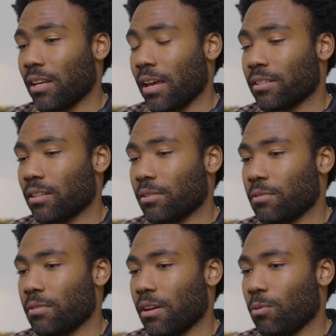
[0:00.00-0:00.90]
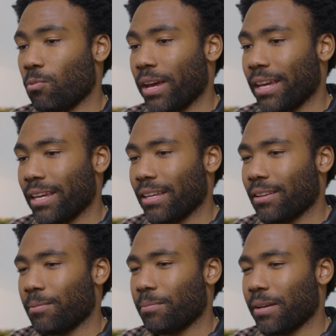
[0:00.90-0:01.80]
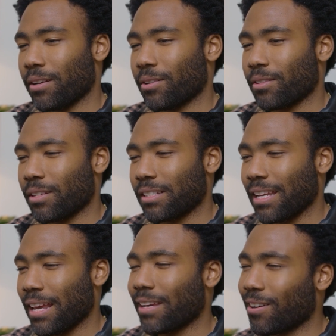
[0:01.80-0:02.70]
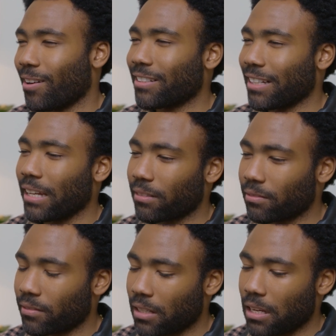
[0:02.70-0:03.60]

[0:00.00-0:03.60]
like Kanye West push you to be better and to work harder to move people